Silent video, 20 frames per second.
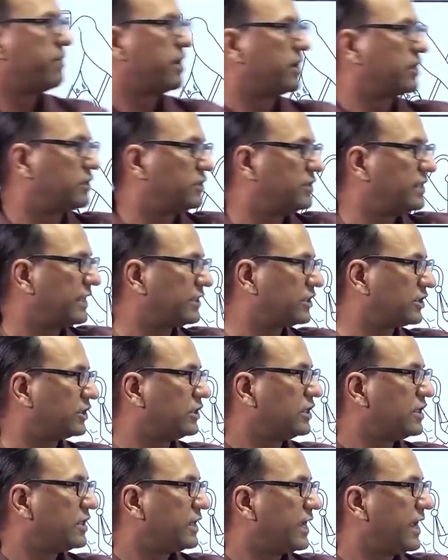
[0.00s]
But
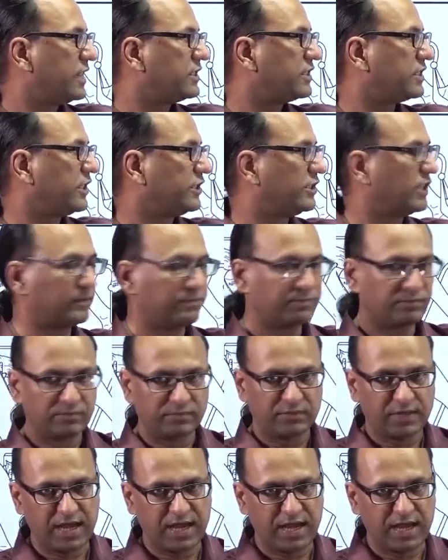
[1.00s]
this incision,